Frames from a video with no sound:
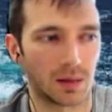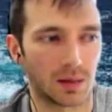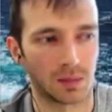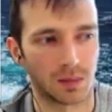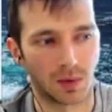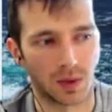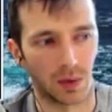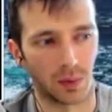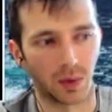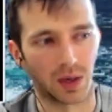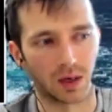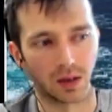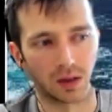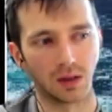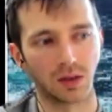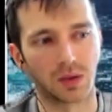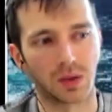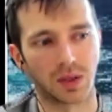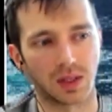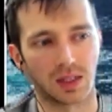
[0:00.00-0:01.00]
I wanted to
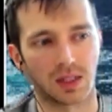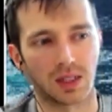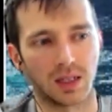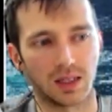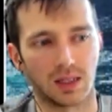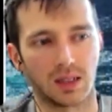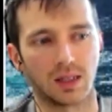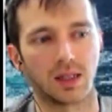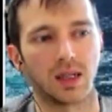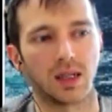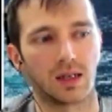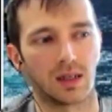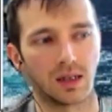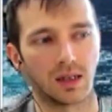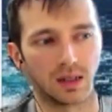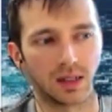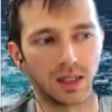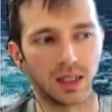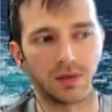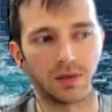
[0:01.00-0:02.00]
close with this idea that
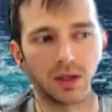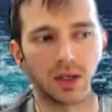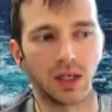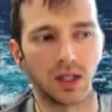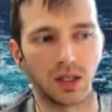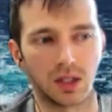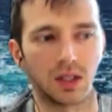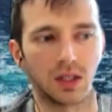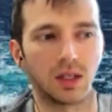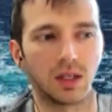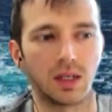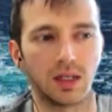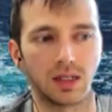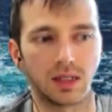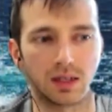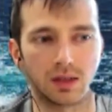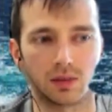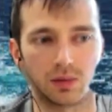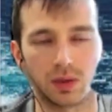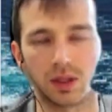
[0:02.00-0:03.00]
datafication
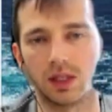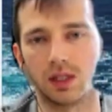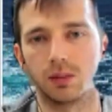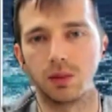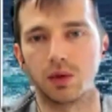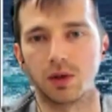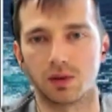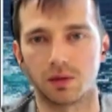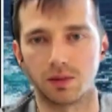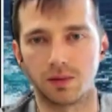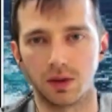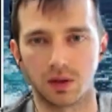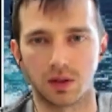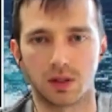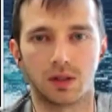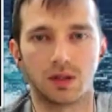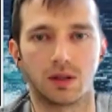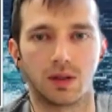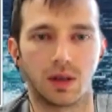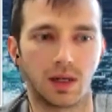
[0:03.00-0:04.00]
is a really important
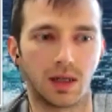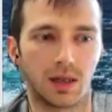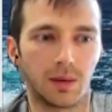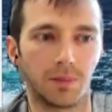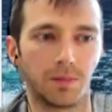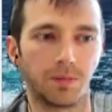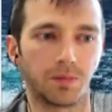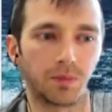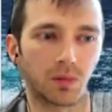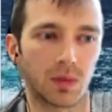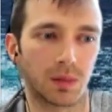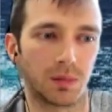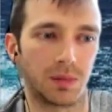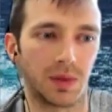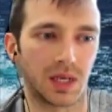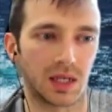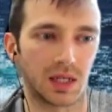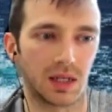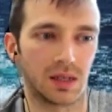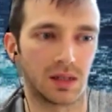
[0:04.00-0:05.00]
filter
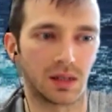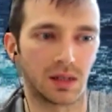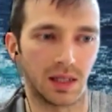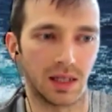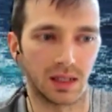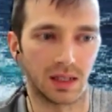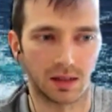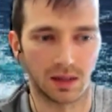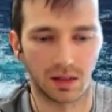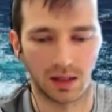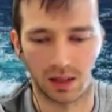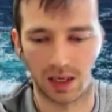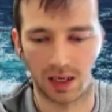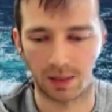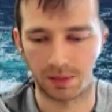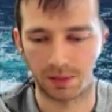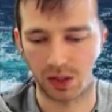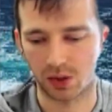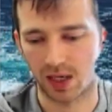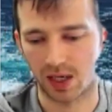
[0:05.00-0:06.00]
because it
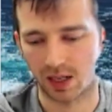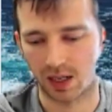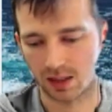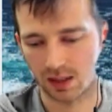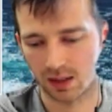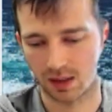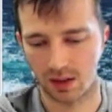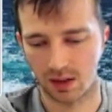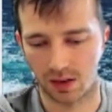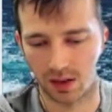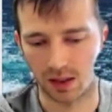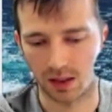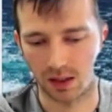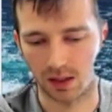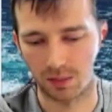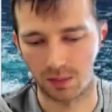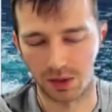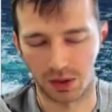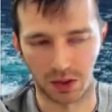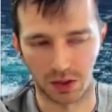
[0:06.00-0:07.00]
abstracts the
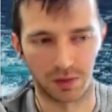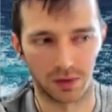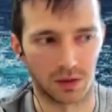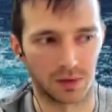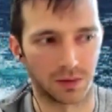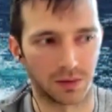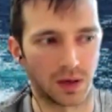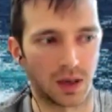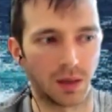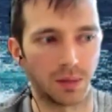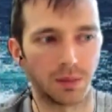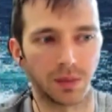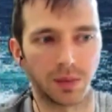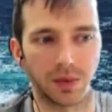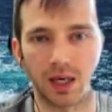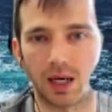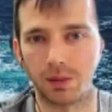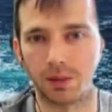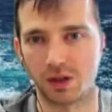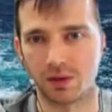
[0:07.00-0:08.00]
observer from
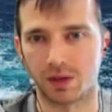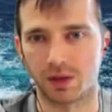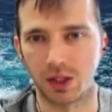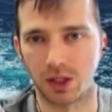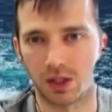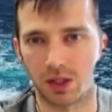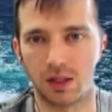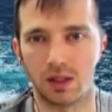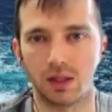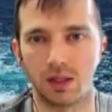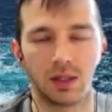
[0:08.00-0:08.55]
the observation.